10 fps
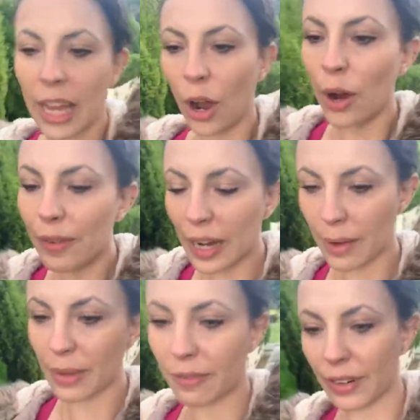
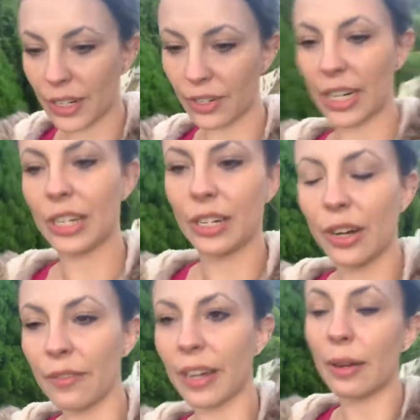Overcoming frustration,
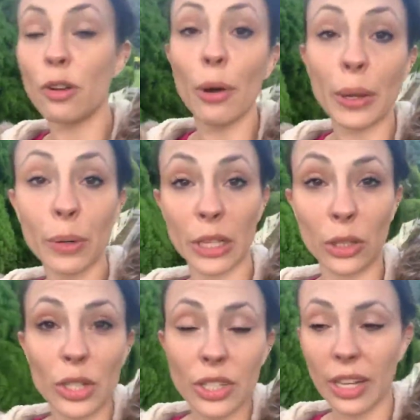overcome, knowing what it
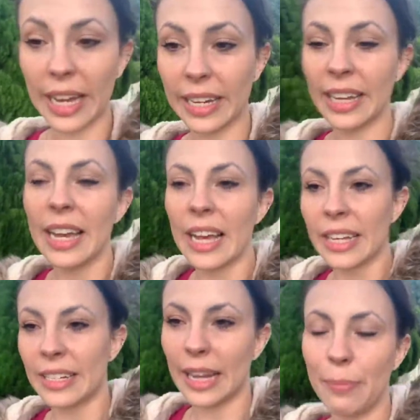looks like
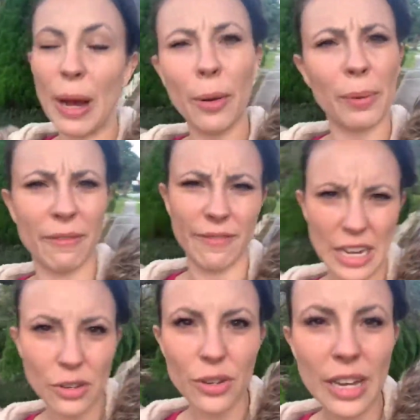to help
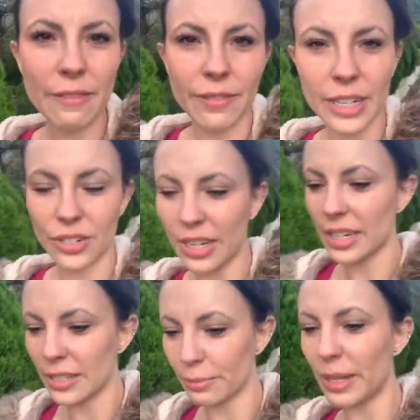prevent you get
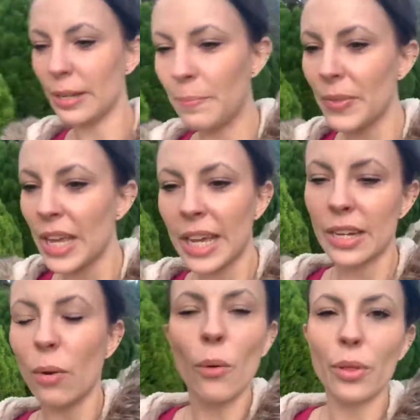frustrated as well, you
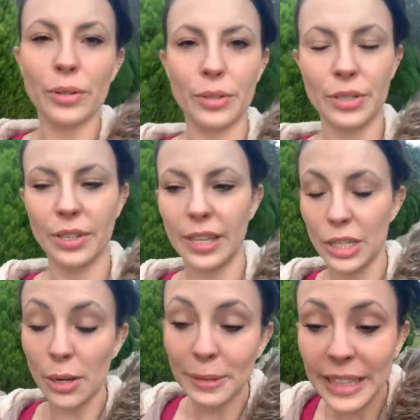know, all those sorts of
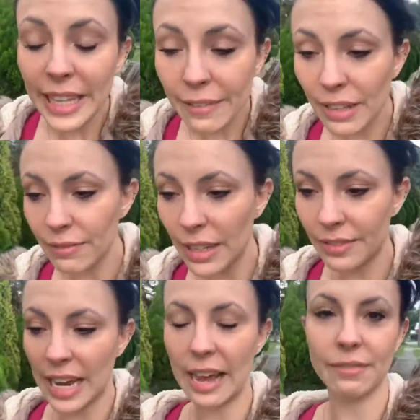things. So I would love, love, love
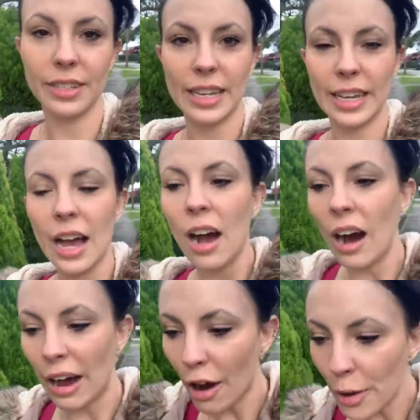to have you there.
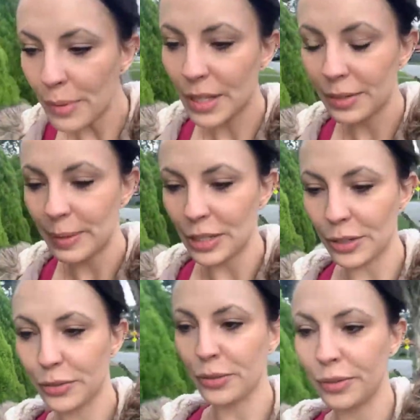I hope this has been
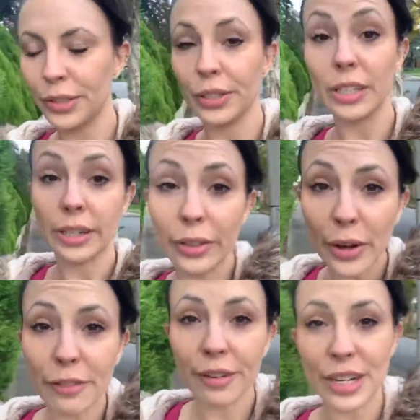useful for you. There's a
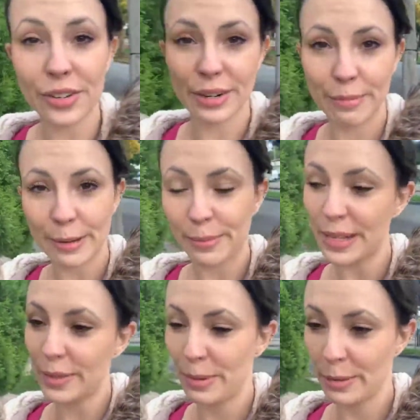lot of frustrated people
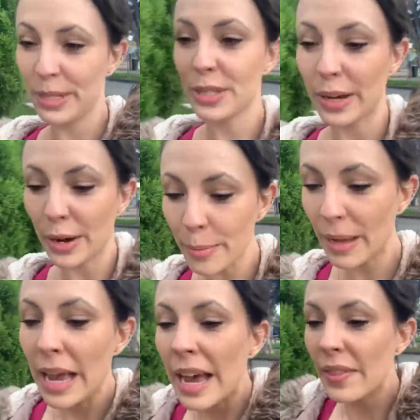at the moment, so I hope
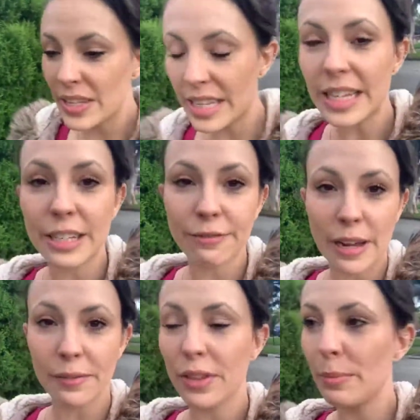this gets in
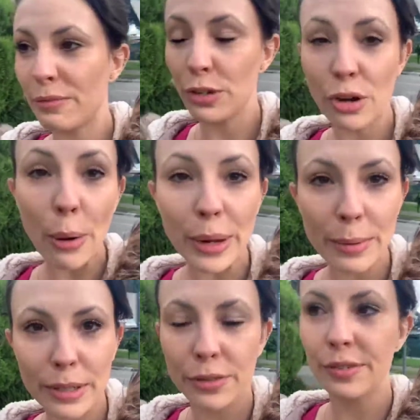front of them. If you know
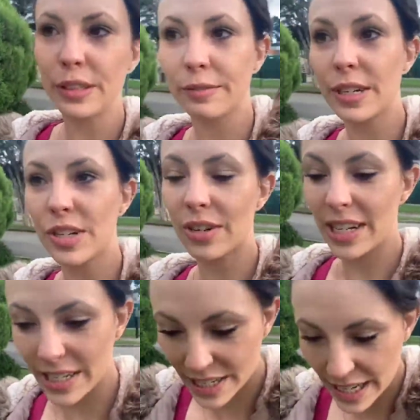anyone who's feeling
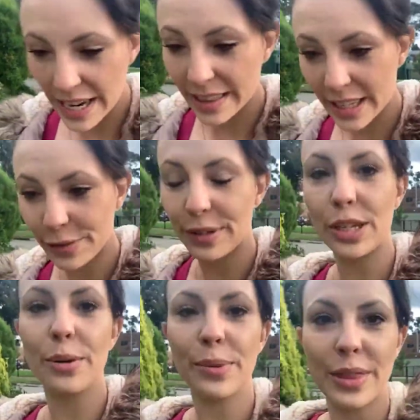frustrated, share this
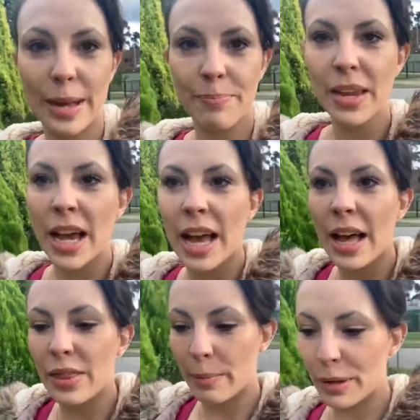video with them.
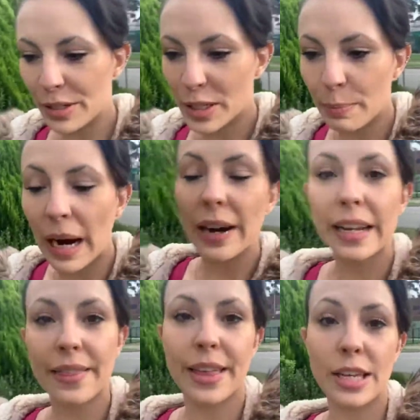The most
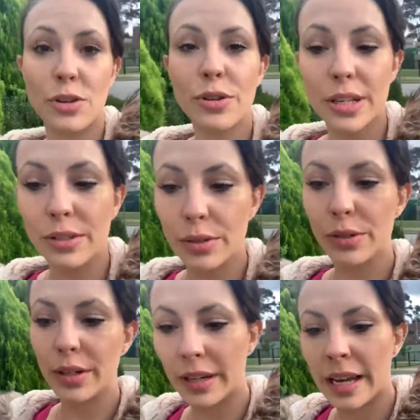inspiring thing you can do